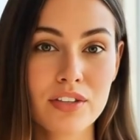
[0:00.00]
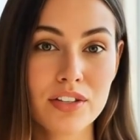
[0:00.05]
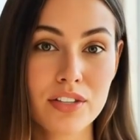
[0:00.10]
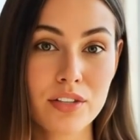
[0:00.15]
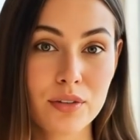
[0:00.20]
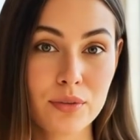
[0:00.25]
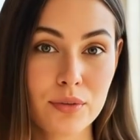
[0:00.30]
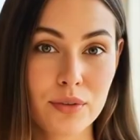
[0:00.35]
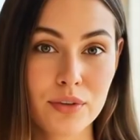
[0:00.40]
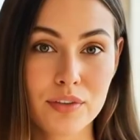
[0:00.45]

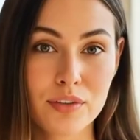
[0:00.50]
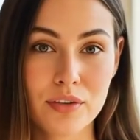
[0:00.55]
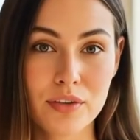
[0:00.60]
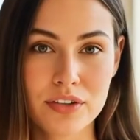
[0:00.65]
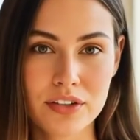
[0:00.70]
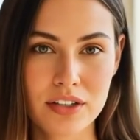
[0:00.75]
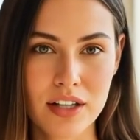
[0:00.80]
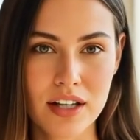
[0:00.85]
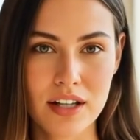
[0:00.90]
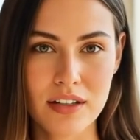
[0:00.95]
"James is
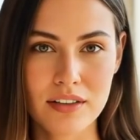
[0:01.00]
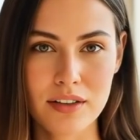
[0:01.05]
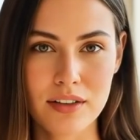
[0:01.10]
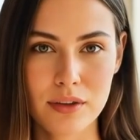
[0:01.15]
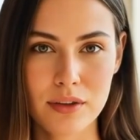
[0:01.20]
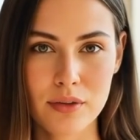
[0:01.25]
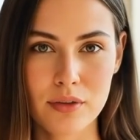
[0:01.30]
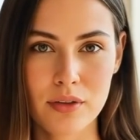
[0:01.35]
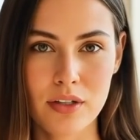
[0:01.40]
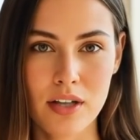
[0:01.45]
being
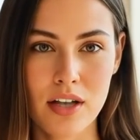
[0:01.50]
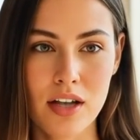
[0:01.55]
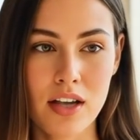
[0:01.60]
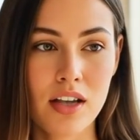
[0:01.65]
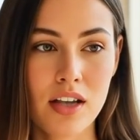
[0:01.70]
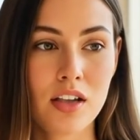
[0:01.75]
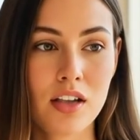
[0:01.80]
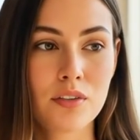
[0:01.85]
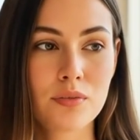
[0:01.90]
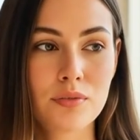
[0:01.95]
investigated for
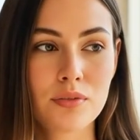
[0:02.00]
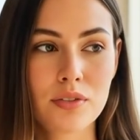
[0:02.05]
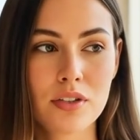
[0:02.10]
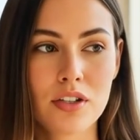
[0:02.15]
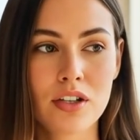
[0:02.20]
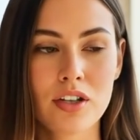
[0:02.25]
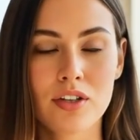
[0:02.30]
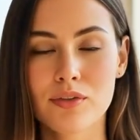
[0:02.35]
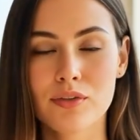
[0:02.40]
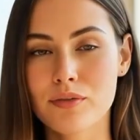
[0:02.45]
running a
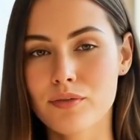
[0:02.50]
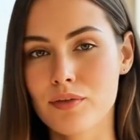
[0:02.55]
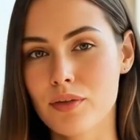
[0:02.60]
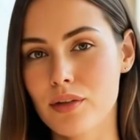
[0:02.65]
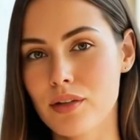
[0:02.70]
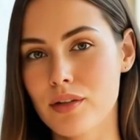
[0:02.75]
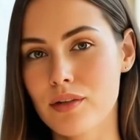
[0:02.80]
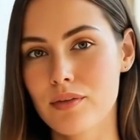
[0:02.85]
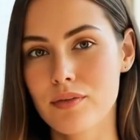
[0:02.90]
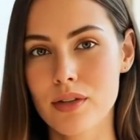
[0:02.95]
Ponzi
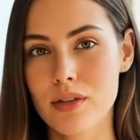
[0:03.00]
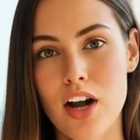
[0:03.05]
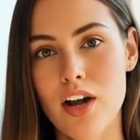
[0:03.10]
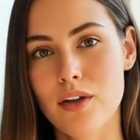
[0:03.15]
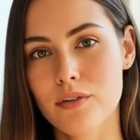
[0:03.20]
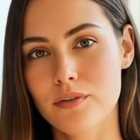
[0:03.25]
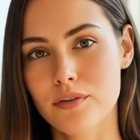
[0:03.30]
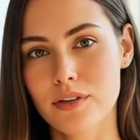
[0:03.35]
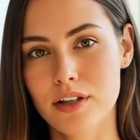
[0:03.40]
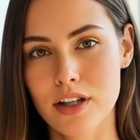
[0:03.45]
scheme,"
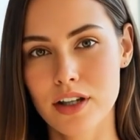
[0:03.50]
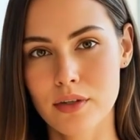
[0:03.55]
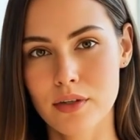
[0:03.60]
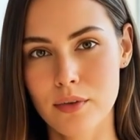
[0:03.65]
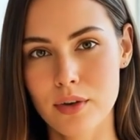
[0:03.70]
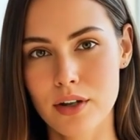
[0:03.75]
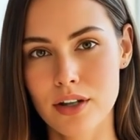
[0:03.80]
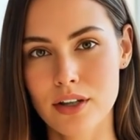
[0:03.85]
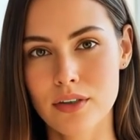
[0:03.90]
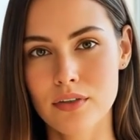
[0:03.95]
Sophia
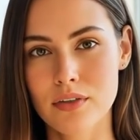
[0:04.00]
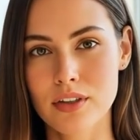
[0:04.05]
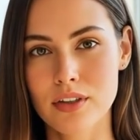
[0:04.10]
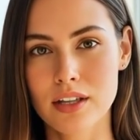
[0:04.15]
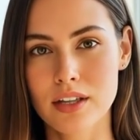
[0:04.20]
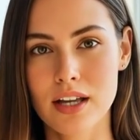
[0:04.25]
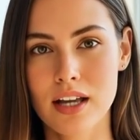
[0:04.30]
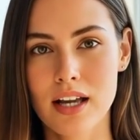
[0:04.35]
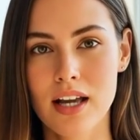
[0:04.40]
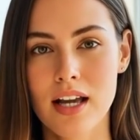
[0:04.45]

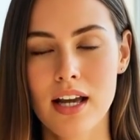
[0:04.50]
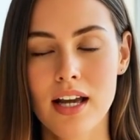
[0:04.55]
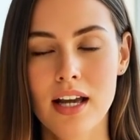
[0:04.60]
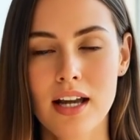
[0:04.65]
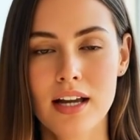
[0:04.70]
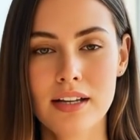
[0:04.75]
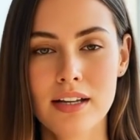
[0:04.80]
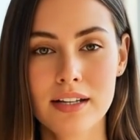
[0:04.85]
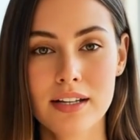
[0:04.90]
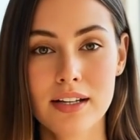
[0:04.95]
explained.
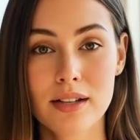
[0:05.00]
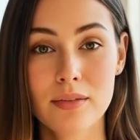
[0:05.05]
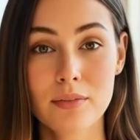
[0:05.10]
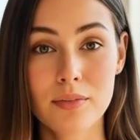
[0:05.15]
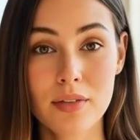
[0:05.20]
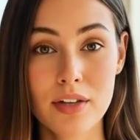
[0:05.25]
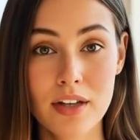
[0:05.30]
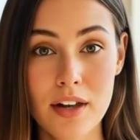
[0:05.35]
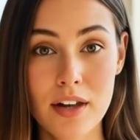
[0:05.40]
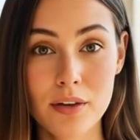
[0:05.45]

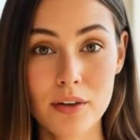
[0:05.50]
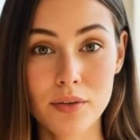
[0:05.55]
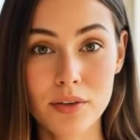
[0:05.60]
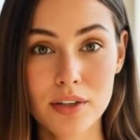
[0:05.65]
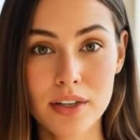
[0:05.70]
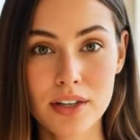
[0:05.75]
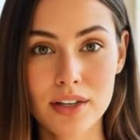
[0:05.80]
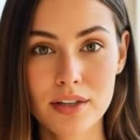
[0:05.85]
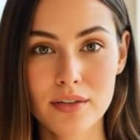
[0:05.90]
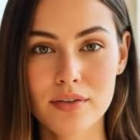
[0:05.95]
"He's been
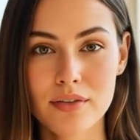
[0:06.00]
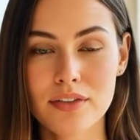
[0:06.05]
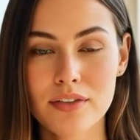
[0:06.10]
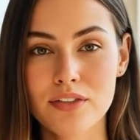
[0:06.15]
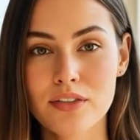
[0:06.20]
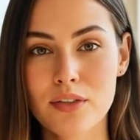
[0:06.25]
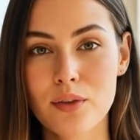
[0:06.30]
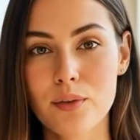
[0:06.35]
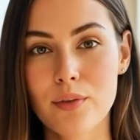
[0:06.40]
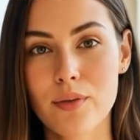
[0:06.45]

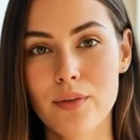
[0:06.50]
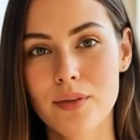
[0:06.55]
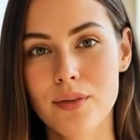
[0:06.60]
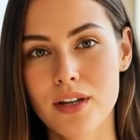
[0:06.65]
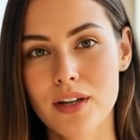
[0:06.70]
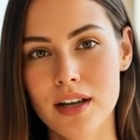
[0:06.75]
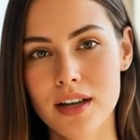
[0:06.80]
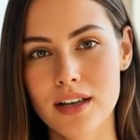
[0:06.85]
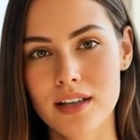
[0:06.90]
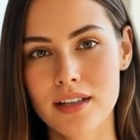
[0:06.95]
misappropriating
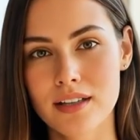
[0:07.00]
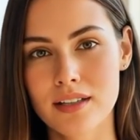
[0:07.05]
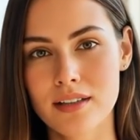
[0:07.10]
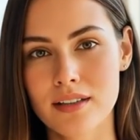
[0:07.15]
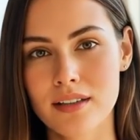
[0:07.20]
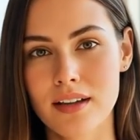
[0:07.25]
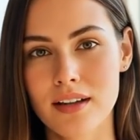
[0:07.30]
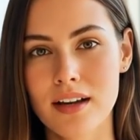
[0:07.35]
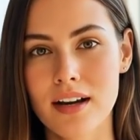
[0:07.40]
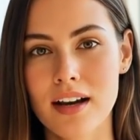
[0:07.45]
investor funds
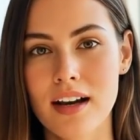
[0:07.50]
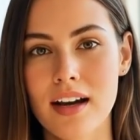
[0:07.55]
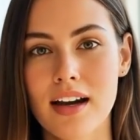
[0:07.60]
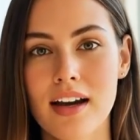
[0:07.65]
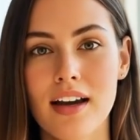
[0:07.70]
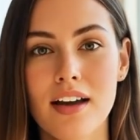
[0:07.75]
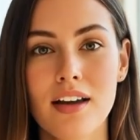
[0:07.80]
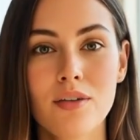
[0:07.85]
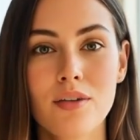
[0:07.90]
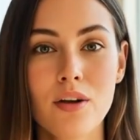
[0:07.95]
for
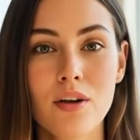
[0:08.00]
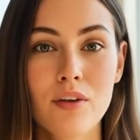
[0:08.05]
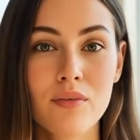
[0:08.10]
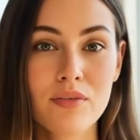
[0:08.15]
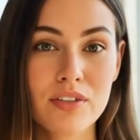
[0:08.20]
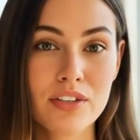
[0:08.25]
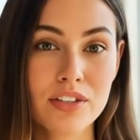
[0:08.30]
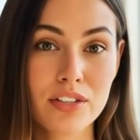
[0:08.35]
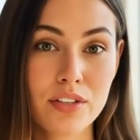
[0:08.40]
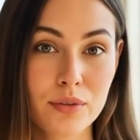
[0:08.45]
years."
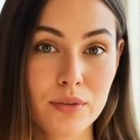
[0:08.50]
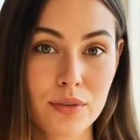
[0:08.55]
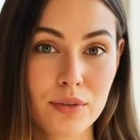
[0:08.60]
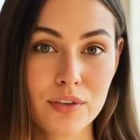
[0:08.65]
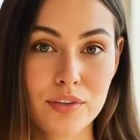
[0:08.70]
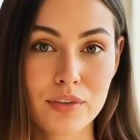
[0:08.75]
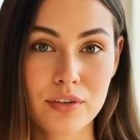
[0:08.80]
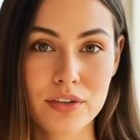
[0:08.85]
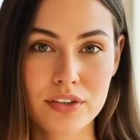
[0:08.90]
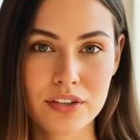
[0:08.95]

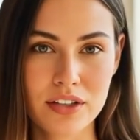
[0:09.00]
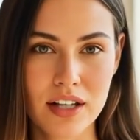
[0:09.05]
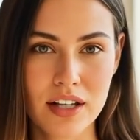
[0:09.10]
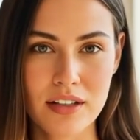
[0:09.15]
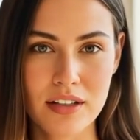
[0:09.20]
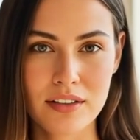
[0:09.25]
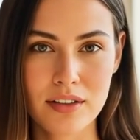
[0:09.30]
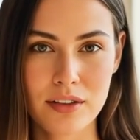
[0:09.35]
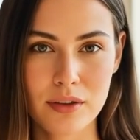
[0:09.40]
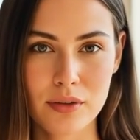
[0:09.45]

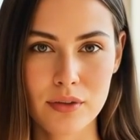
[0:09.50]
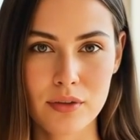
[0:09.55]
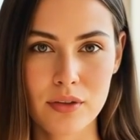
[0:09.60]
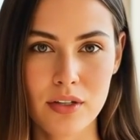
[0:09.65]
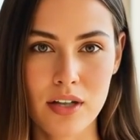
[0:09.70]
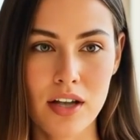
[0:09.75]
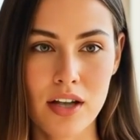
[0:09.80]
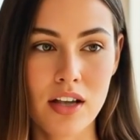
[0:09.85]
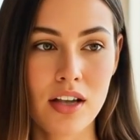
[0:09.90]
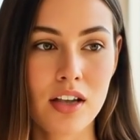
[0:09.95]
Suddenly,
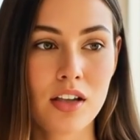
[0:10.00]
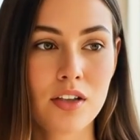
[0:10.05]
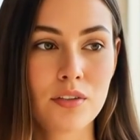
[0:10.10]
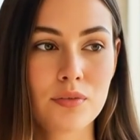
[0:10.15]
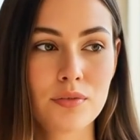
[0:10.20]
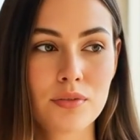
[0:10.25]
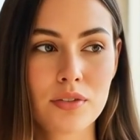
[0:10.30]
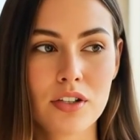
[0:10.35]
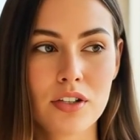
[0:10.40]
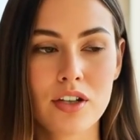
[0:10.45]

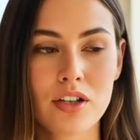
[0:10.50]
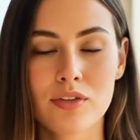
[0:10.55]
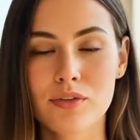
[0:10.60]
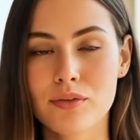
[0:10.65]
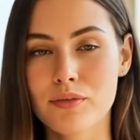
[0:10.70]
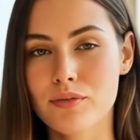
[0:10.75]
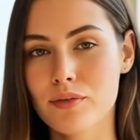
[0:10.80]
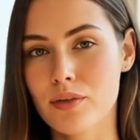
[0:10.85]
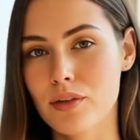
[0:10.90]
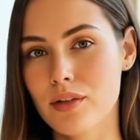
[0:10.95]
everything made
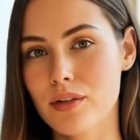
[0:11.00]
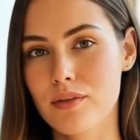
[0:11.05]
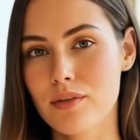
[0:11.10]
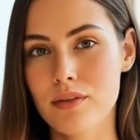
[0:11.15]
sense.